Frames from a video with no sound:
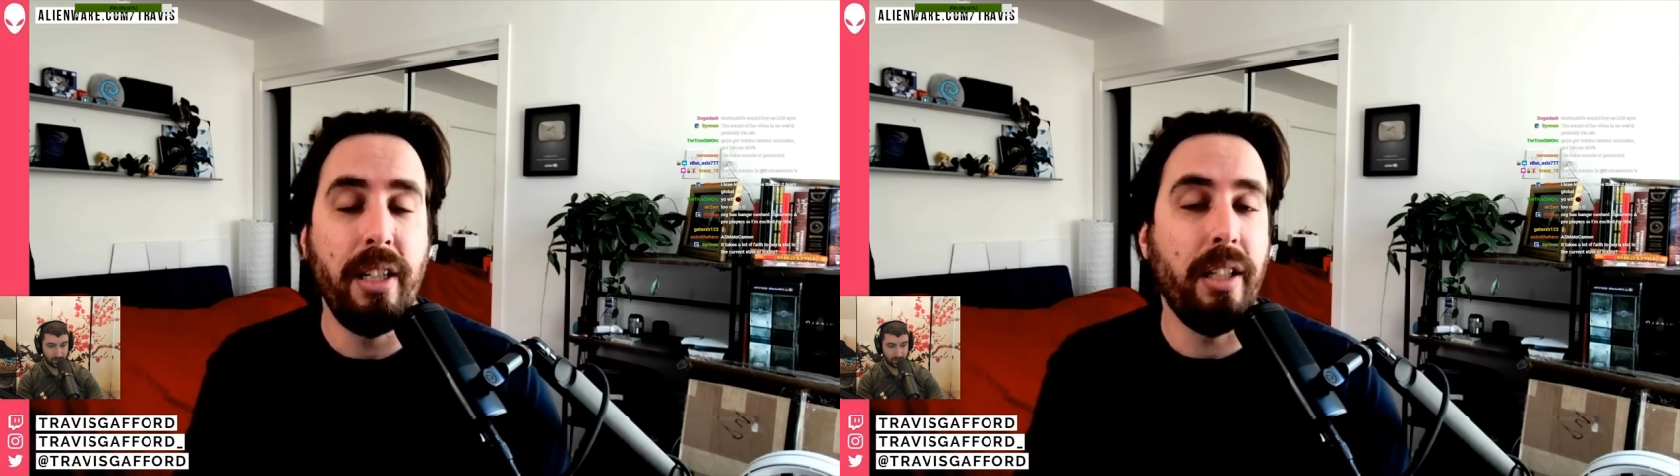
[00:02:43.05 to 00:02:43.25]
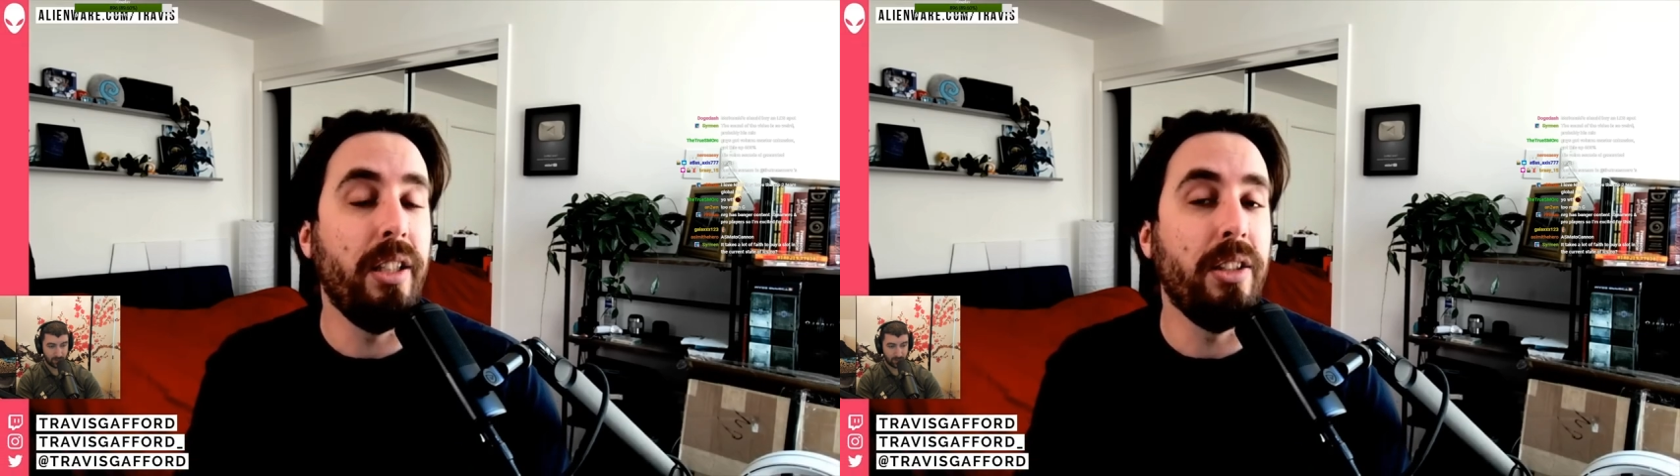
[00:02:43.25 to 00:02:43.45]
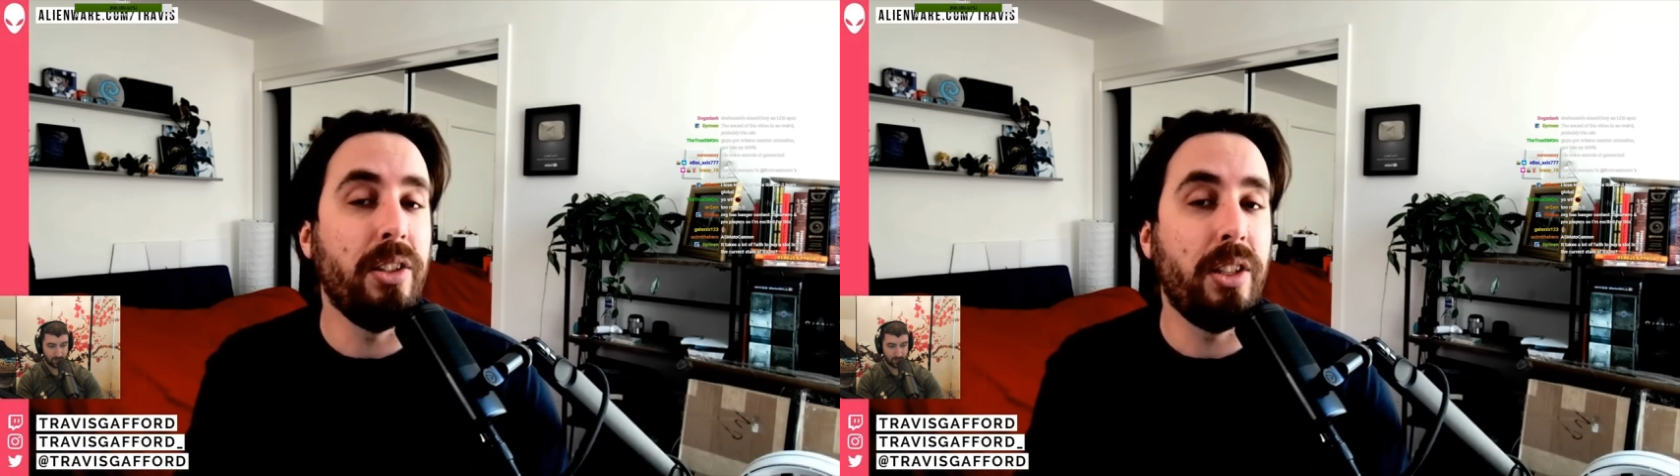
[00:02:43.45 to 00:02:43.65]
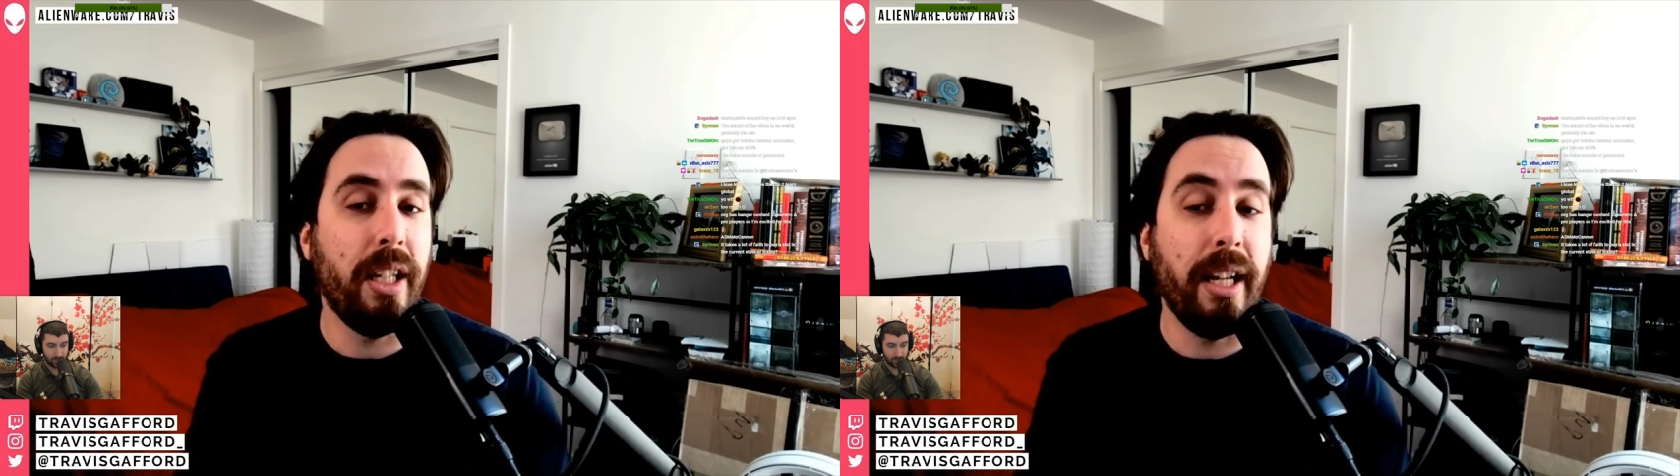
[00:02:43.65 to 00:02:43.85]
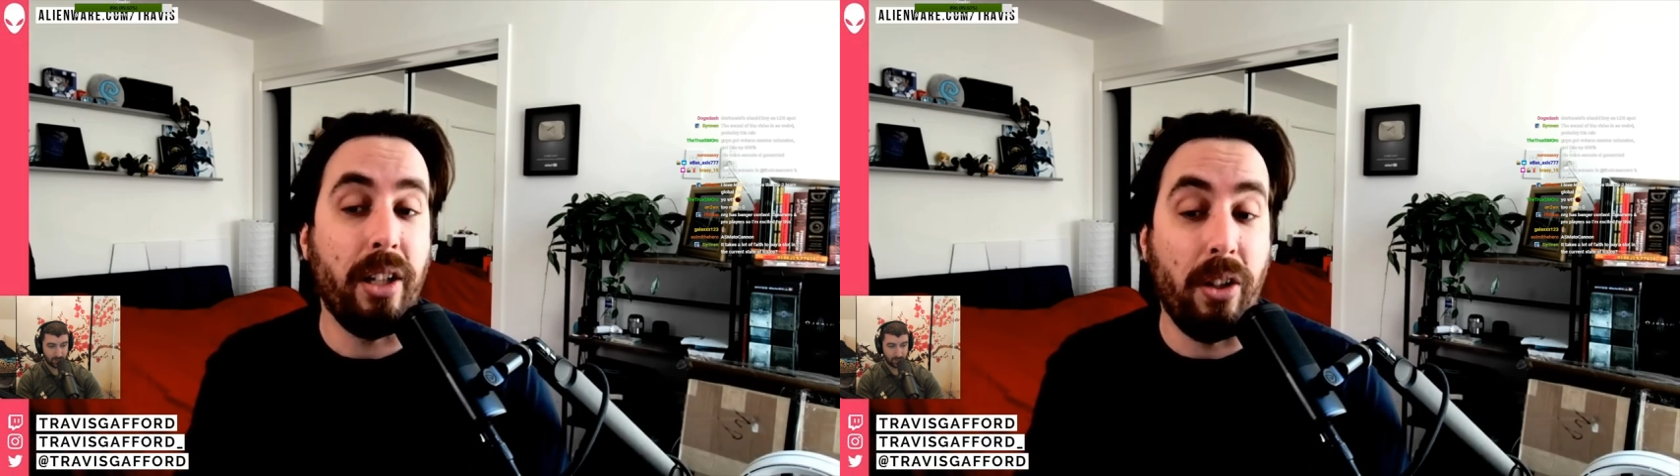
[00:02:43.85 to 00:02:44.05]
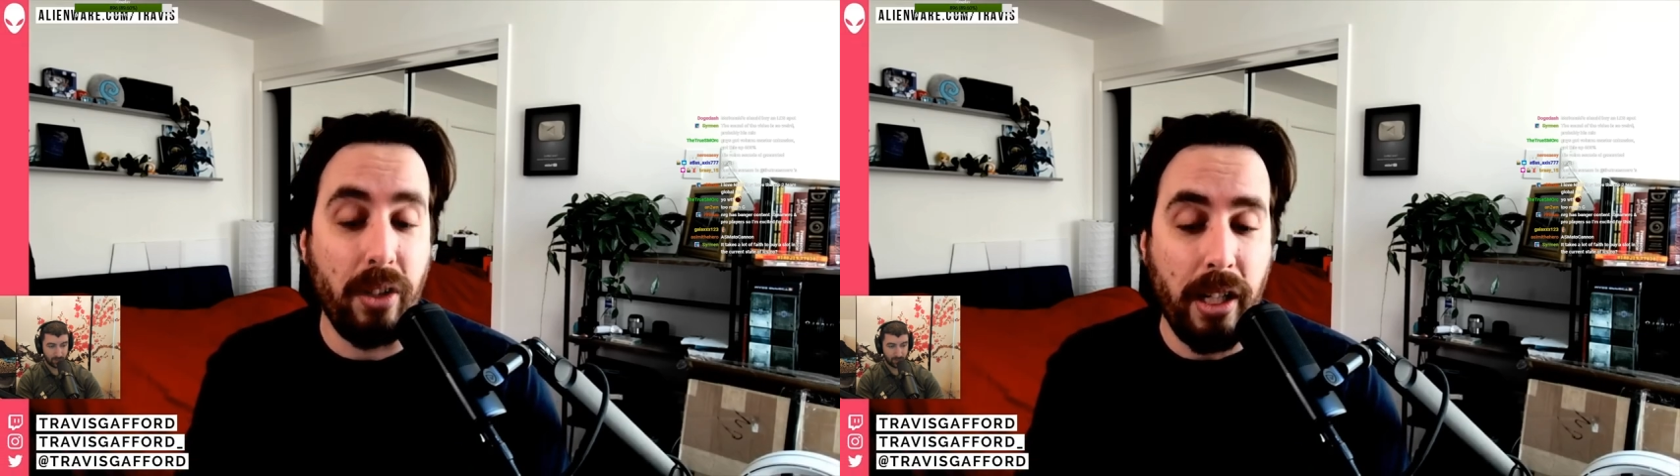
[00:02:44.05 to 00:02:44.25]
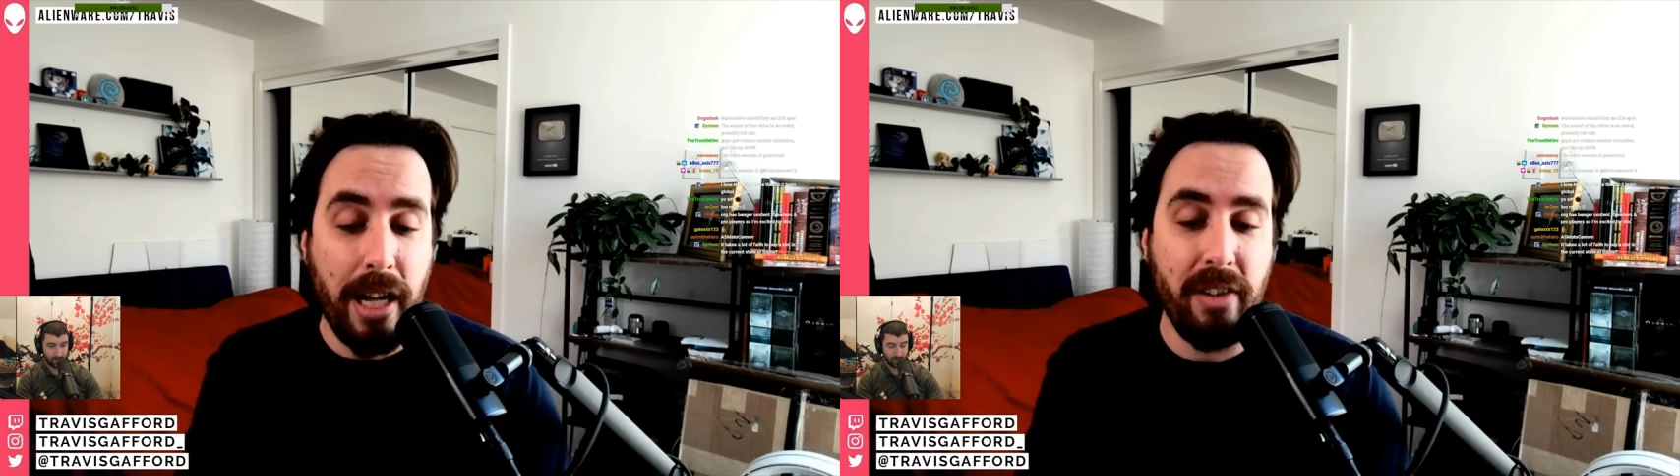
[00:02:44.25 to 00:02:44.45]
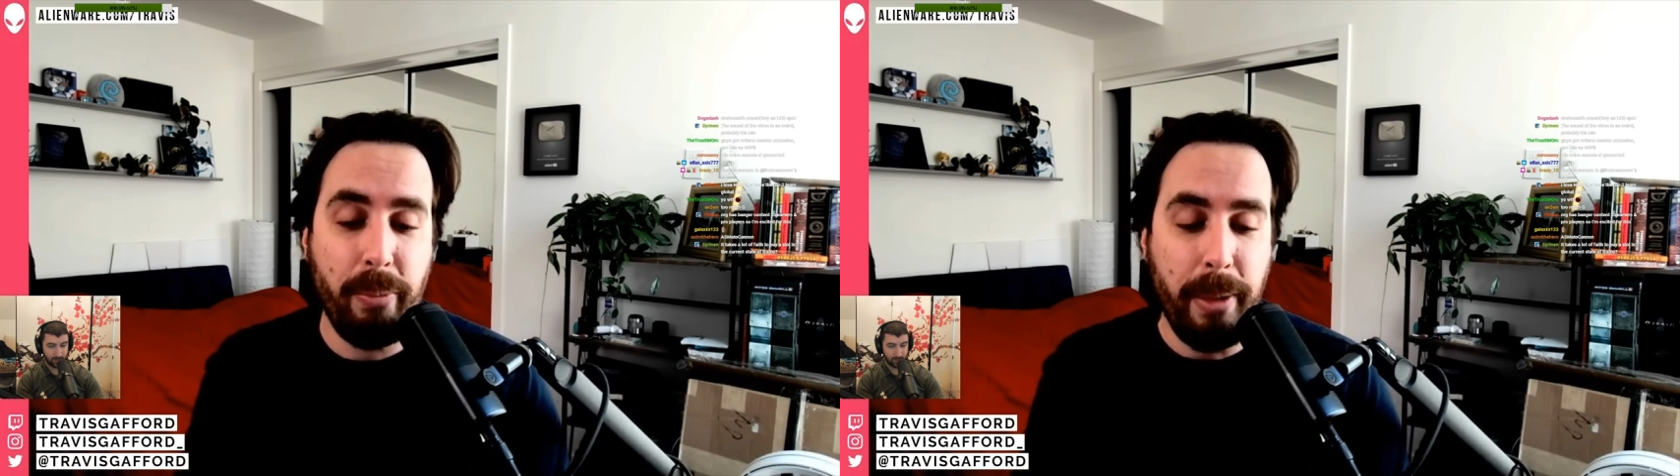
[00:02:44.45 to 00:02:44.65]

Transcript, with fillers: is that a lot of